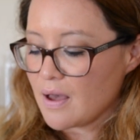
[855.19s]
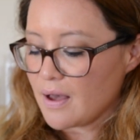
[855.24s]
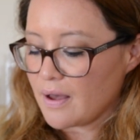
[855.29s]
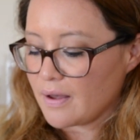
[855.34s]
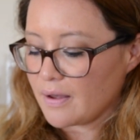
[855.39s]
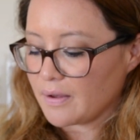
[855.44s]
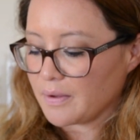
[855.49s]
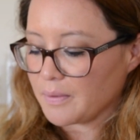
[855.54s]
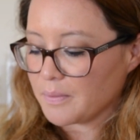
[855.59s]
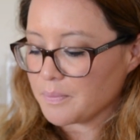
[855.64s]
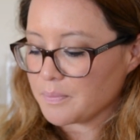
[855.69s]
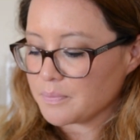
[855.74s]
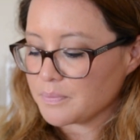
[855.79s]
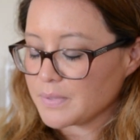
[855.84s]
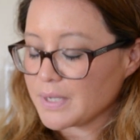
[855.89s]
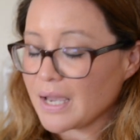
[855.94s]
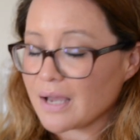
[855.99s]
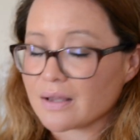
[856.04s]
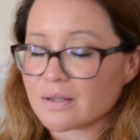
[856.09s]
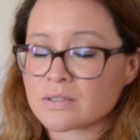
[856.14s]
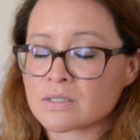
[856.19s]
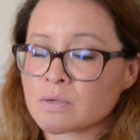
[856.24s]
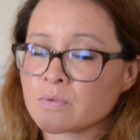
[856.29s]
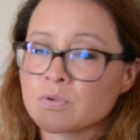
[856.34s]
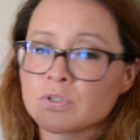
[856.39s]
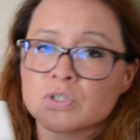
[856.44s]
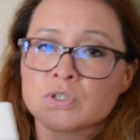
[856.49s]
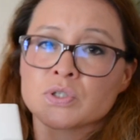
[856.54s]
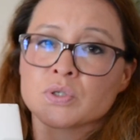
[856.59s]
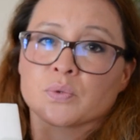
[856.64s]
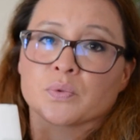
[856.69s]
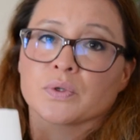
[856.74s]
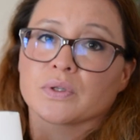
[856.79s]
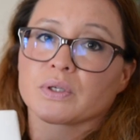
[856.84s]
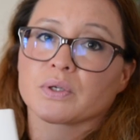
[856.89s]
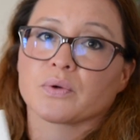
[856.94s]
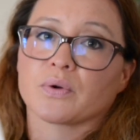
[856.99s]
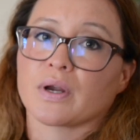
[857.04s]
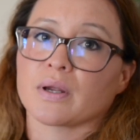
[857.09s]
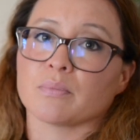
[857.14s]
Um, yeah, it was just a
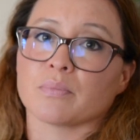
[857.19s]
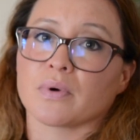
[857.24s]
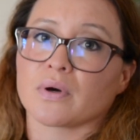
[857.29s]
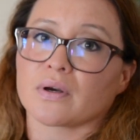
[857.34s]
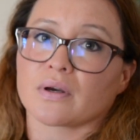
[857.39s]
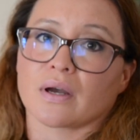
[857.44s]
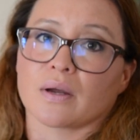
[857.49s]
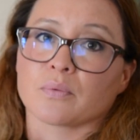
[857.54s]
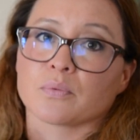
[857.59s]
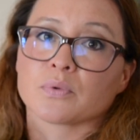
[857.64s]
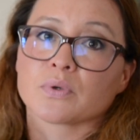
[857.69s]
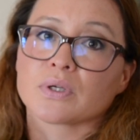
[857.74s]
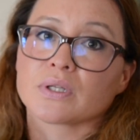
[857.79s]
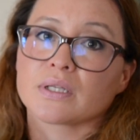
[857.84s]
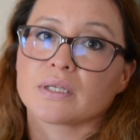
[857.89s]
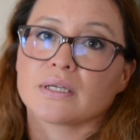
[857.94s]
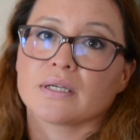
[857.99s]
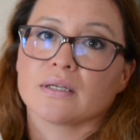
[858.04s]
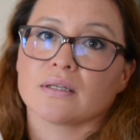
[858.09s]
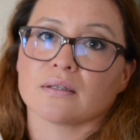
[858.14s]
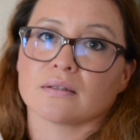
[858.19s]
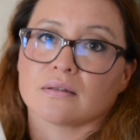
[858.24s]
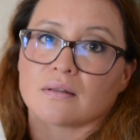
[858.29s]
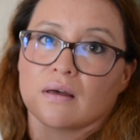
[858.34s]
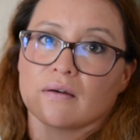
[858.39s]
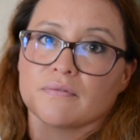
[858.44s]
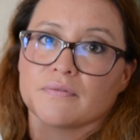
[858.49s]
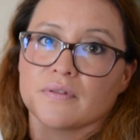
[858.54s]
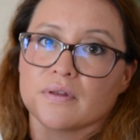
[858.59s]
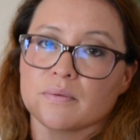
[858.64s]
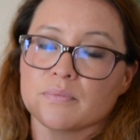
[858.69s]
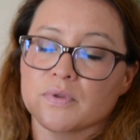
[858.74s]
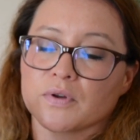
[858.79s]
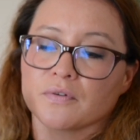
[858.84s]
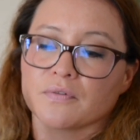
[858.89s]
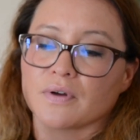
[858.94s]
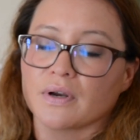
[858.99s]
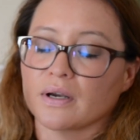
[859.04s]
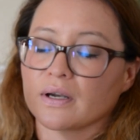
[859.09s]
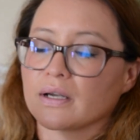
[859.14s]
really great book. I really love them.
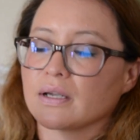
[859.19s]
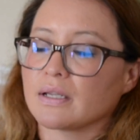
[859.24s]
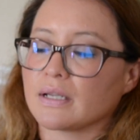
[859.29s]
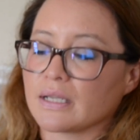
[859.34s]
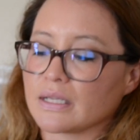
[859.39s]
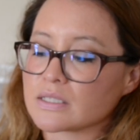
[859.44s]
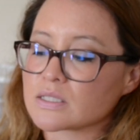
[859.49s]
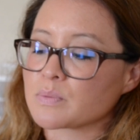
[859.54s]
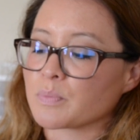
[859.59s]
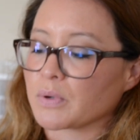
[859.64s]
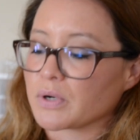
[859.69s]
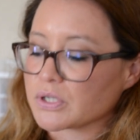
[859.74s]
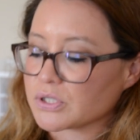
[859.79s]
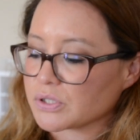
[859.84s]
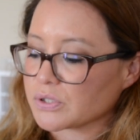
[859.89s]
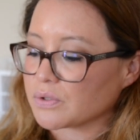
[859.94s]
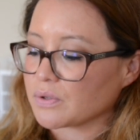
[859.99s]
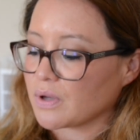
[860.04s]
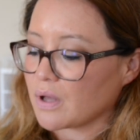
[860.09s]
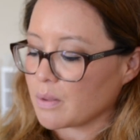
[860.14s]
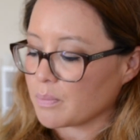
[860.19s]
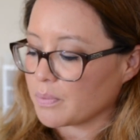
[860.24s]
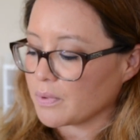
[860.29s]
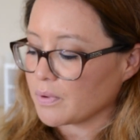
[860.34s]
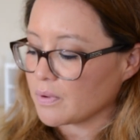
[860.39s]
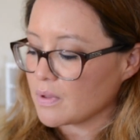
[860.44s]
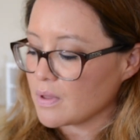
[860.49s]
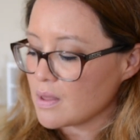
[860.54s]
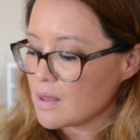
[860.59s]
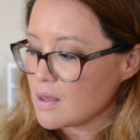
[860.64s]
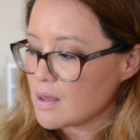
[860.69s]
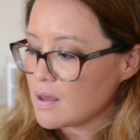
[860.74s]
They're very an inspirational couple.